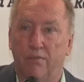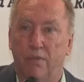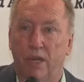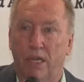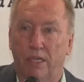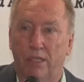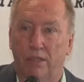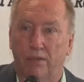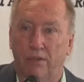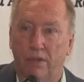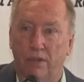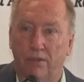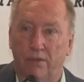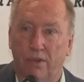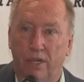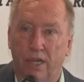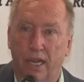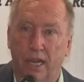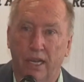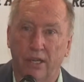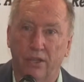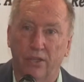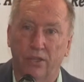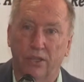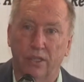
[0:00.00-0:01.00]
better
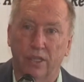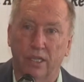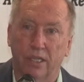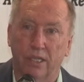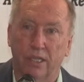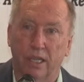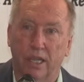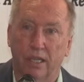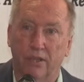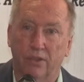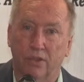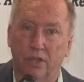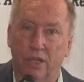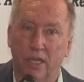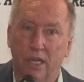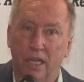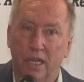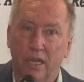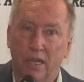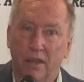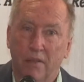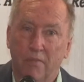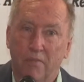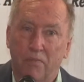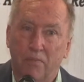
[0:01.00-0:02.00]
irrigation, etc.
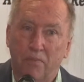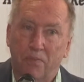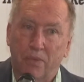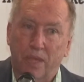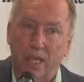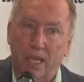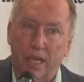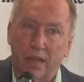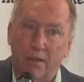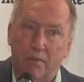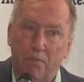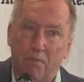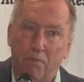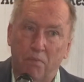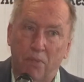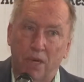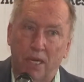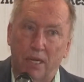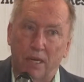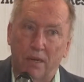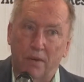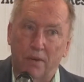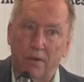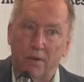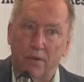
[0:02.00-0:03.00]

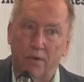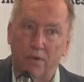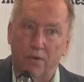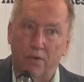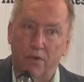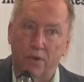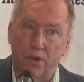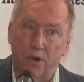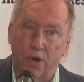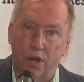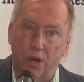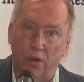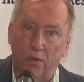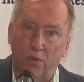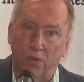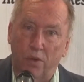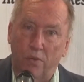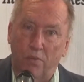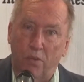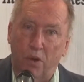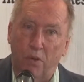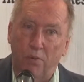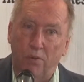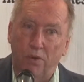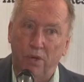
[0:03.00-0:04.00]
But the
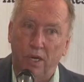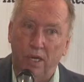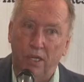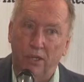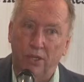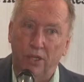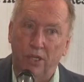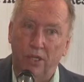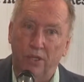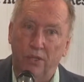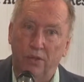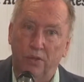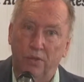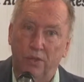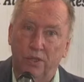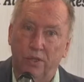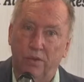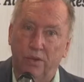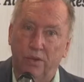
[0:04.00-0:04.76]
population is also